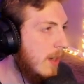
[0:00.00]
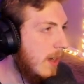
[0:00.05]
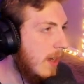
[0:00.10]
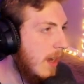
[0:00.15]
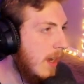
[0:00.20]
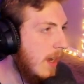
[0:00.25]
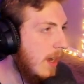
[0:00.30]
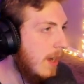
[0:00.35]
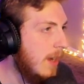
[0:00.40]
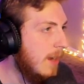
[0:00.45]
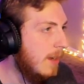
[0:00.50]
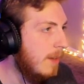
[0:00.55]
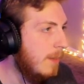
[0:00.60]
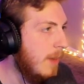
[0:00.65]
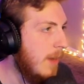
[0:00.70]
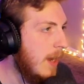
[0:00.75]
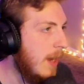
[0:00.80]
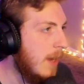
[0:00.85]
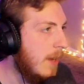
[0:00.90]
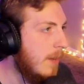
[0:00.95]
And
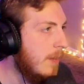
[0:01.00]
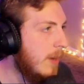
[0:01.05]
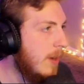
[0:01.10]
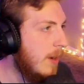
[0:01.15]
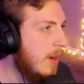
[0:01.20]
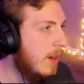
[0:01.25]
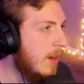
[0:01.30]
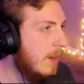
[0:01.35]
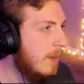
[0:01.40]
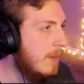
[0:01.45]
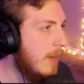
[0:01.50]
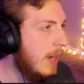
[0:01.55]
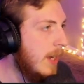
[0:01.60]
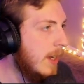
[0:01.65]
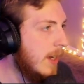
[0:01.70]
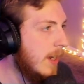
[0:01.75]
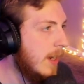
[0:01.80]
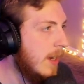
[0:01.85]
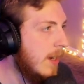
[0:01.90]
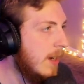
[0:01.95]
bam, automatic
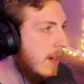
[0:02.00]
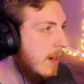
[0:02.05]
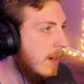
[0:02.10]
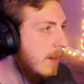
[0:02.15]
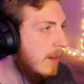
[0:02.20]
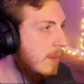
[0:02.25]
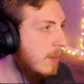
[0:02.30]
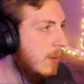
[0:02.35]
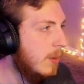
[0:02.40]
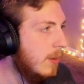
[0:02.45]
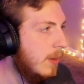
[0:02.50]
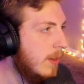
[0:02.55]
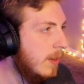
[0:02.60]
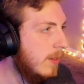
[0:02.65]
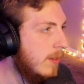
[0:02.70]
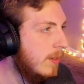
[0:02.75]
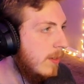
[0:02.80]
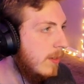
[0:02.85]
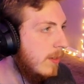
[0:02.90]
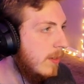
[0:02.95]
iron,
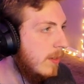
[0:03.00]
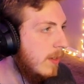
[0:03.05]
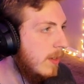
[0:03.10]
boys.